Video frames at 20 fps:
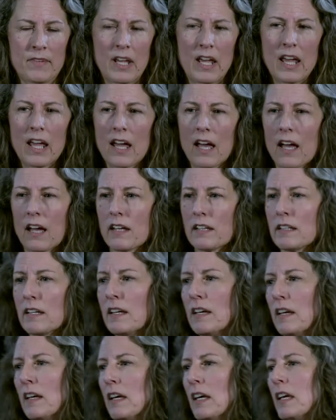And
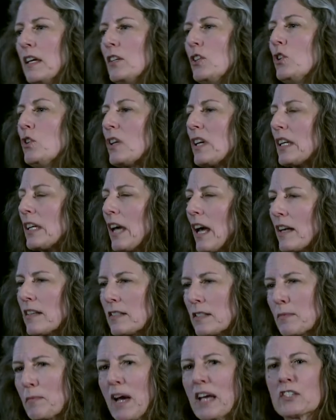you can
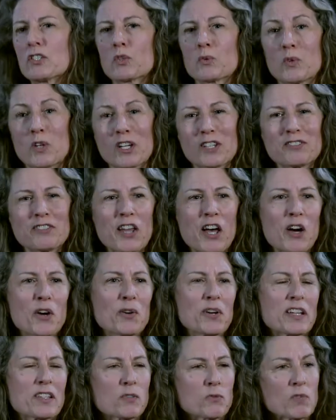customize your
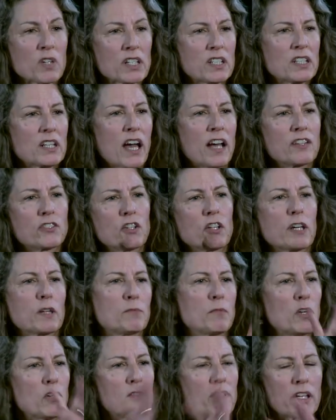workflow. It's really nice. You can
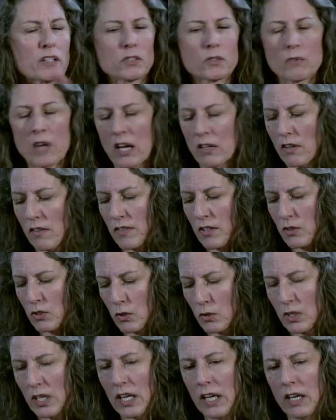move things around on the
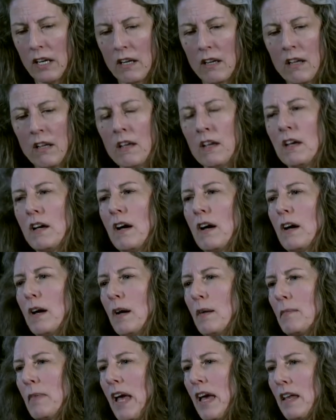screen
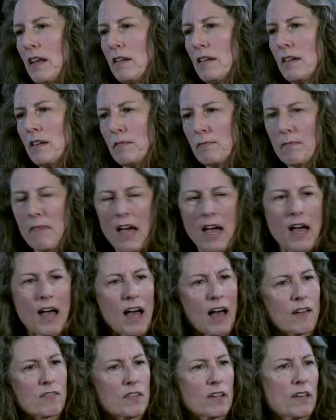and
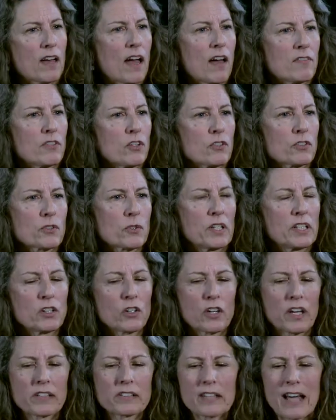have your screen
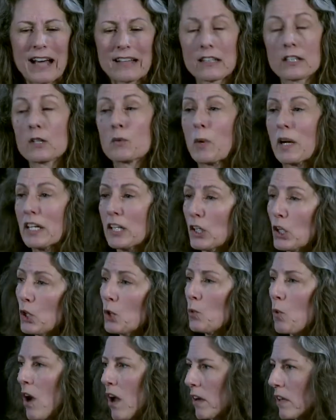look exactly the way you
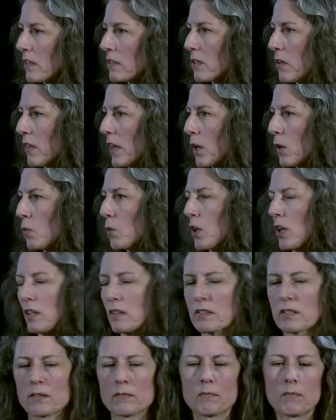want it so that it
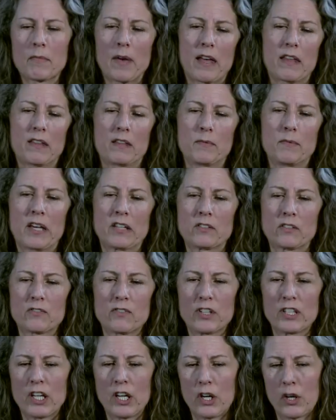works the best
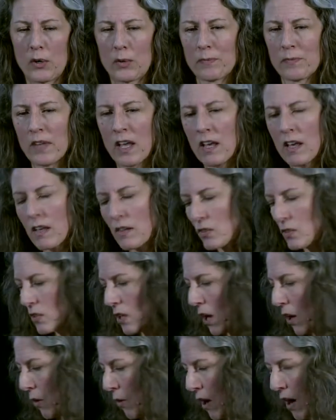for you.
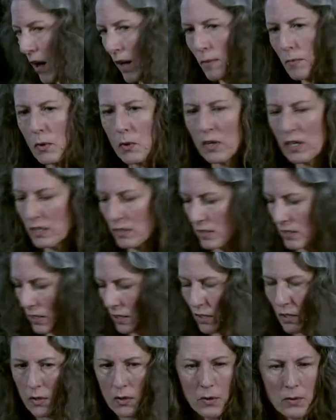So I'm going
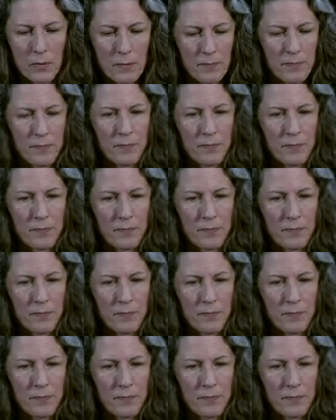to